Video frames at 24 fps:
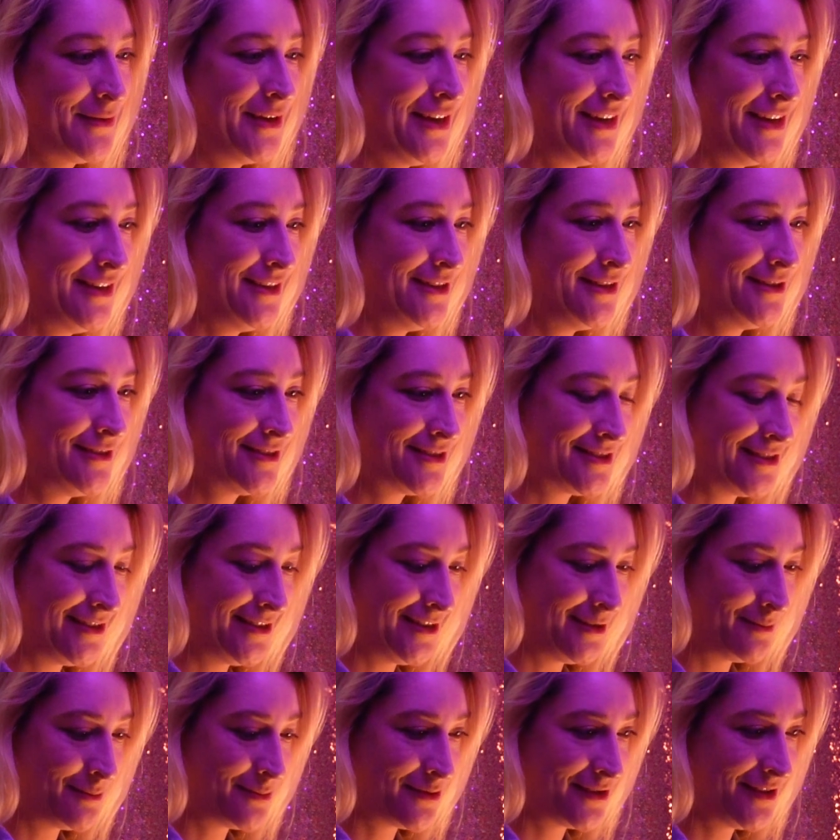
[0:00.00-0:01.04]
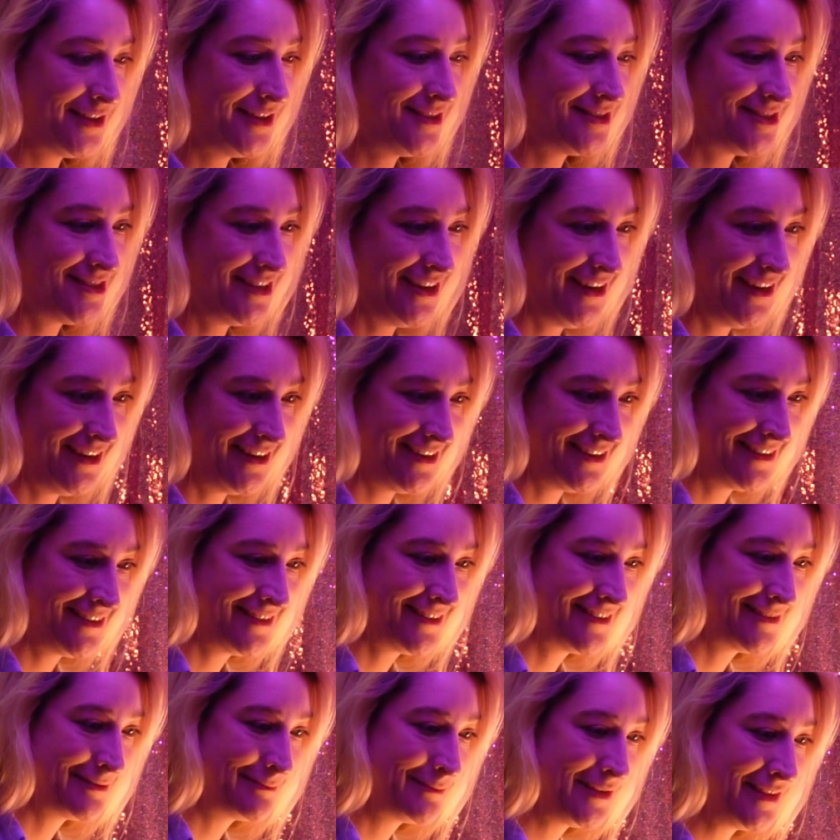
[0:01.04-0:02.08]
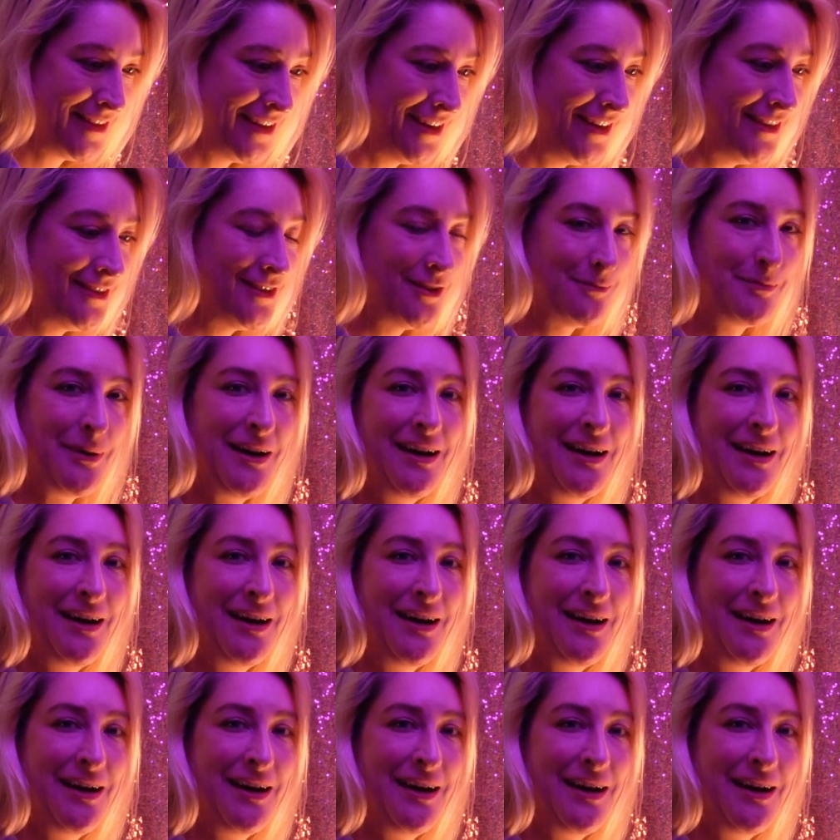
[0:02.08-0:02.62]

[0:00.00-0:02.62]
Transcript: I usually appreciate it, but then I do